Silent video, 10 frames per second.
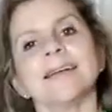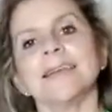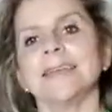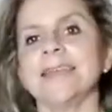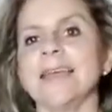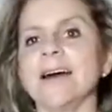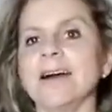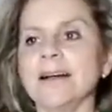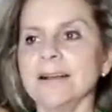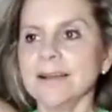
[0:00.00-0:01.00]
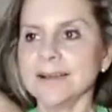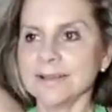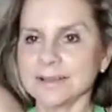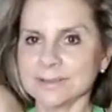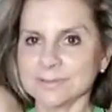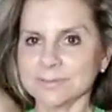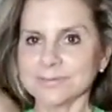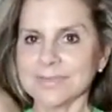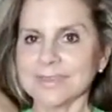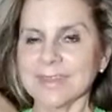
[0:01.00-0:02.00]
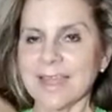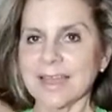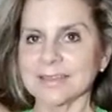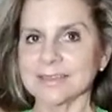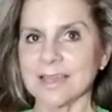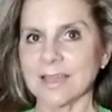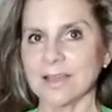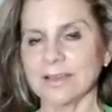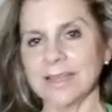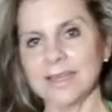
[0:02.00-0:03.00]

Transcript: Inhale. Exhale.